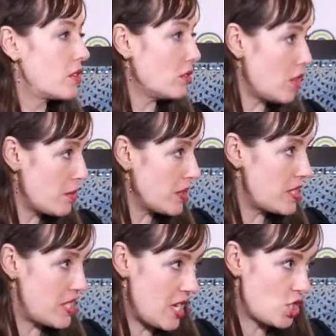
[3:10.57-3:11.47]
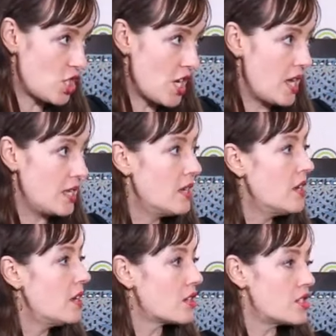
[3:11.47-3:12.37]
Globalization,
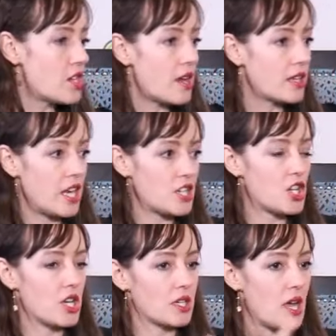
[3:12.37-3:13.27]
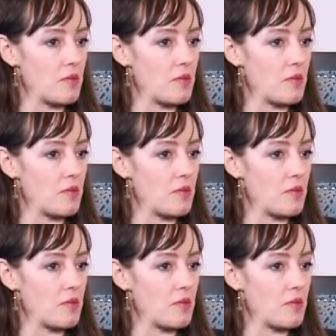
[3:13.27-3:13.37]
consolidation,